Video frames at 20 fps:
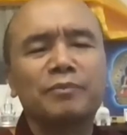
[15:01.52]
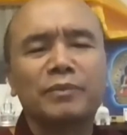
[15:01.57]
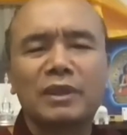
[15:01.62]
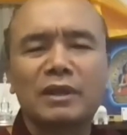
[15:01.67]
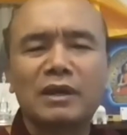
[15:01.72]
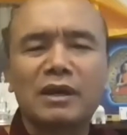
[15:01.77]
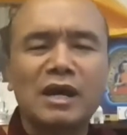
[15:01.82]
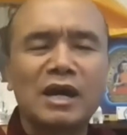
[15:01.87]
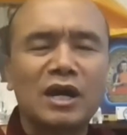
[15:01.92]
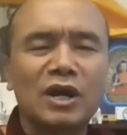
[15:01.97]

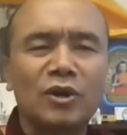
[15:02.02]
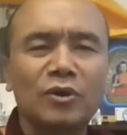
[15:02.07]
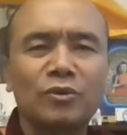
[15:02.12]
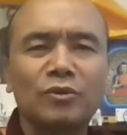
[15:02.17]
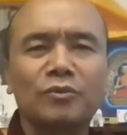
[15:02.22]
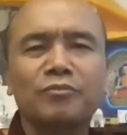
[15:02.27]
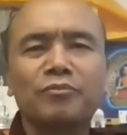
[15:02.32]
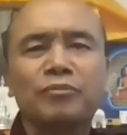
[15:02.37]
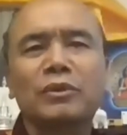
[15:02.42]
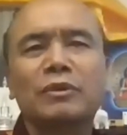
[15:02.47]
how
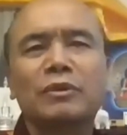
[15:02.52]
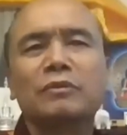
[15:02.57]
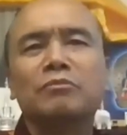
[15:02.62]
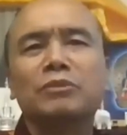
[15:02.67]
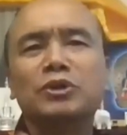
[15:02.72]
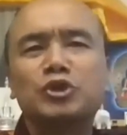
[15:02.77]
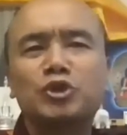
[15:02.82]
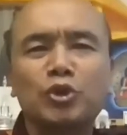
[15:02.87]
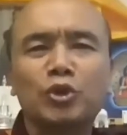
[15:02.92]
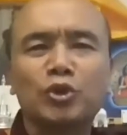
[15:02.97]

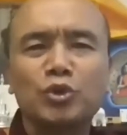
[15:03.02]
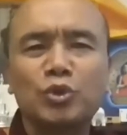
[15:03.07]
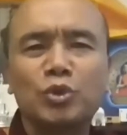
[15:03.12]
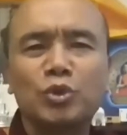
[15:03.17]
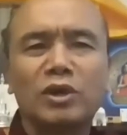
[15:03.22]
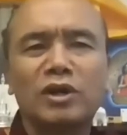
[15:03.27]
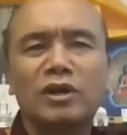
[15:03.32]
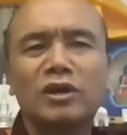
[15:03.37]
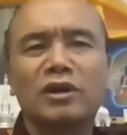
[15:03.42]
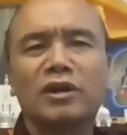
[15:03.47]
mature you
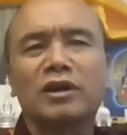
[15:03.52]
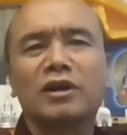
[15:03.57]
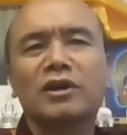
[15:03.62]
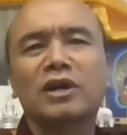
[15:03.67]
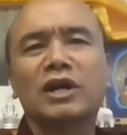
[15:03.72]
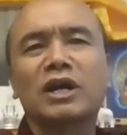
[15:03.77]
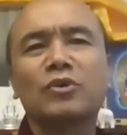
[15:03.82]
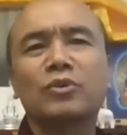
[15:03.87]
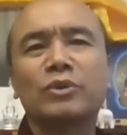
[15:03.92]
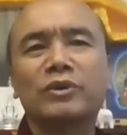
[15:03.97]
are,
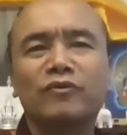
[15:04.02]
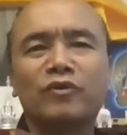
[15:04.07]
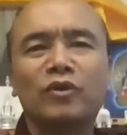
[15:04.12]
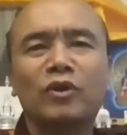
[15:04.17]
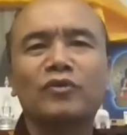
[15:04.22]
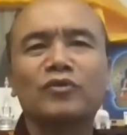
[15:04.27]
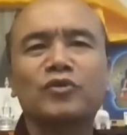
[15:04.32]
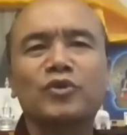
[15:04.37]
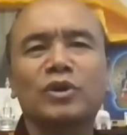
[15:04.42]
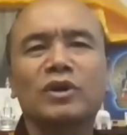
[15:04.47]
how
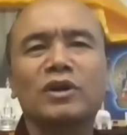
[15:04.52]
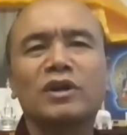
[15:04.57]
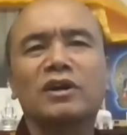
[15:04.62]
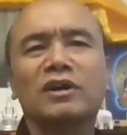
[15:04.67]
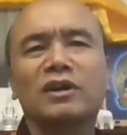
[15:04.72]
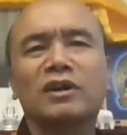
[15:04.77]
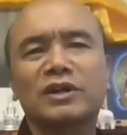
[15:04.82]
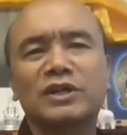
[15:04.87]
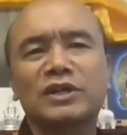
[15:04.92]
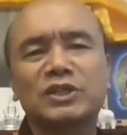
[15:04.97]
evolved you
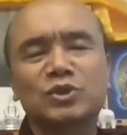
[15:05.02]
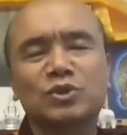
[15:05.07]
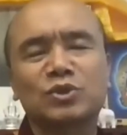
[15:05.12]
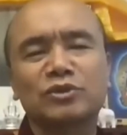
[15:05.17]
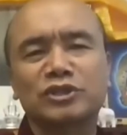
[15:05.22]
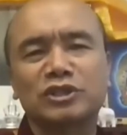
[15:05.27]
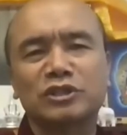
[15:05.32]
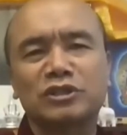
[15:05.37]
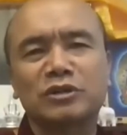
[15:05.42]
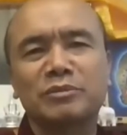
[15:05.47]
are, is all
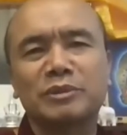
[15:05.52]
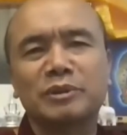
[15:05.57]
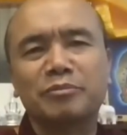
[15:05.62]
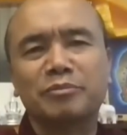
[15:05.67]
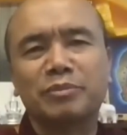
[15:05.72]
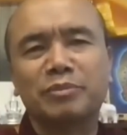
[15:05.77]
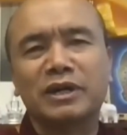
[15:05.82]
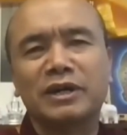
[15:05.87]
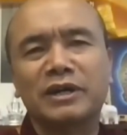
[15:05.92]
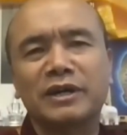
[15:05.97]
determined
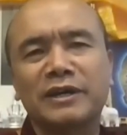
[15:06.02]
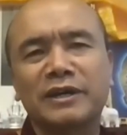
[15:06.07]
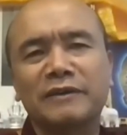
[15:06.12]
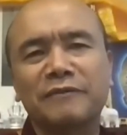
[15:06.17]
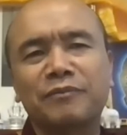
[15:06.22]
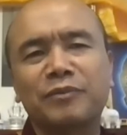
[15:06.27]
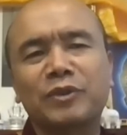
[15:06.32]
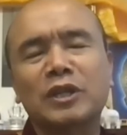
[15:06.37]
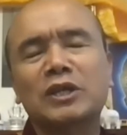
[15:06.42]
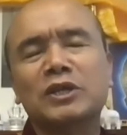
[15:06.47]
by
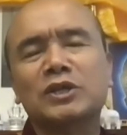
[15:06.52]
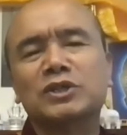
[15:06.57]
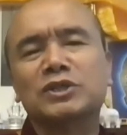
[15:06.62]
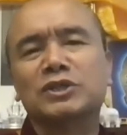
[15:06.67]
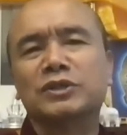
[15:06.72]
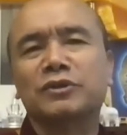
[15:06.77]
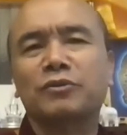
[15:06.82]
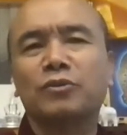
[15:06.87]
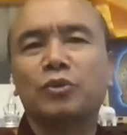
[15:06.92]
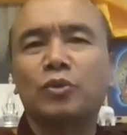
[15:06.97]

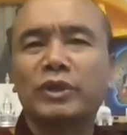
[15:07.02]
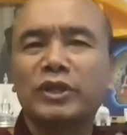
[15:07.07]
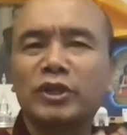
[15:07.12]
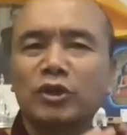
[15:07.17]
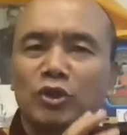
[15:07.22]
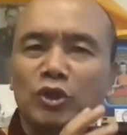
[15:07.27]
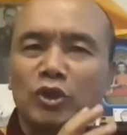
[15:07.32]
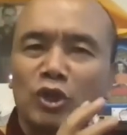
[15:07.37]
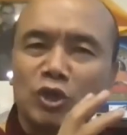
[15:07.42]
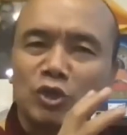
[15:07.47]
so whether
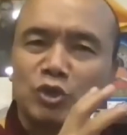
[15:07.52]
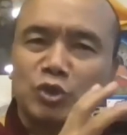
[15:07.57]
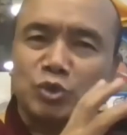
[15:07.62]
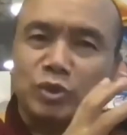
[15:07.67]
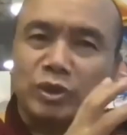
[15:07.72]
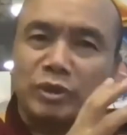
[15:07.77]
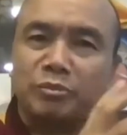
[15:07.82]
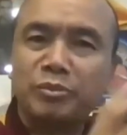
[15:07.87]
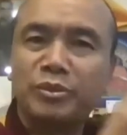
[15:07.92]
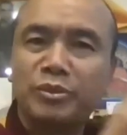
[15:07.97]
or not you
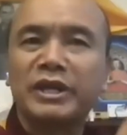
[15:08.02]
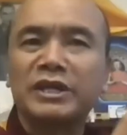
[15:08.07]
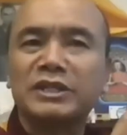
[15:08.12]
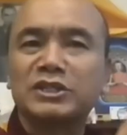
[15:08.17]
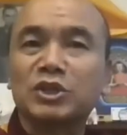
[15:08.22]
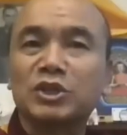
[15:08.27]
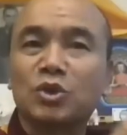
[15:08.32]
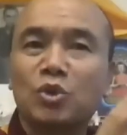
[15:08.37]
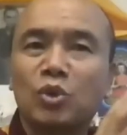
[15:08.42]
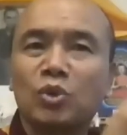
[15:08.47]
embrace
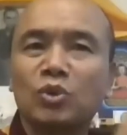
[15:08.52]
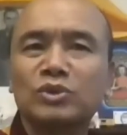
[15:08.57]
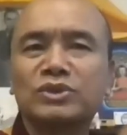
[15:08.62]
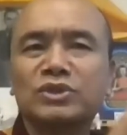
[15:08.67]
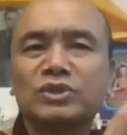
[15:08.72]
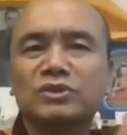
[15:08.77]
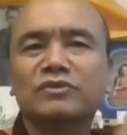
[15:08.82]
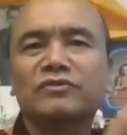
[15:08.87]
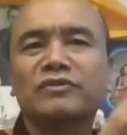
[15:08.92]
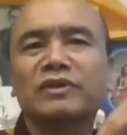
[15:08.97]
the
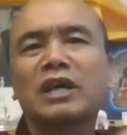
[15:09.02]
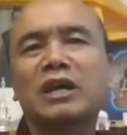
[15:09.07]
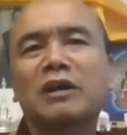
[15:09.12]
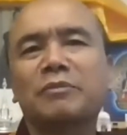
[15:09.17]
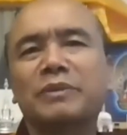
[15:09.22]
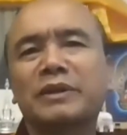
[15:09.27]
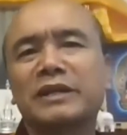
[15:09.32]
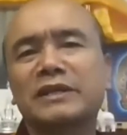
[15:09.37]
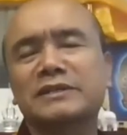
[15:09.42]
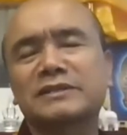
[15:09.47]
causes of the
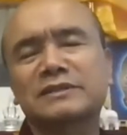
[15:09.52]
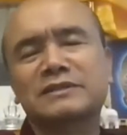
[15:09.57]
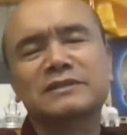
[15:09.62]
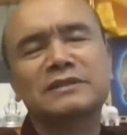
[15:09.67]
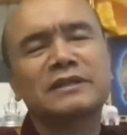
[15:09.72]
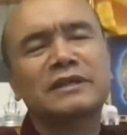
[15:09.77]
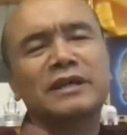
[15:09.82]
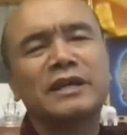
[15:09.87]
happiness.